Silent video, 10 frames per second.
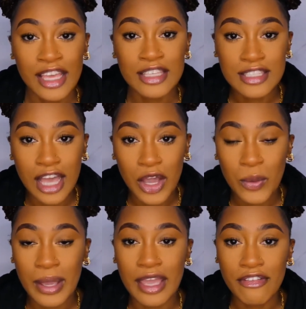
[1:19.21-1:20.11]

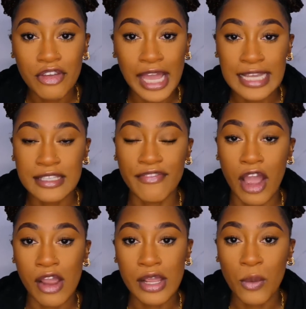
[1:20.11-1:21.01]
So if you guys have
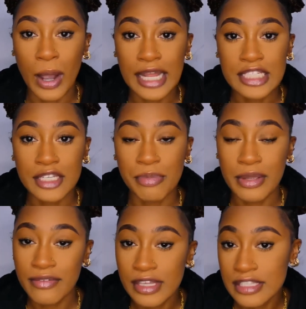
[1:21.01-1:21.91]
already watched previous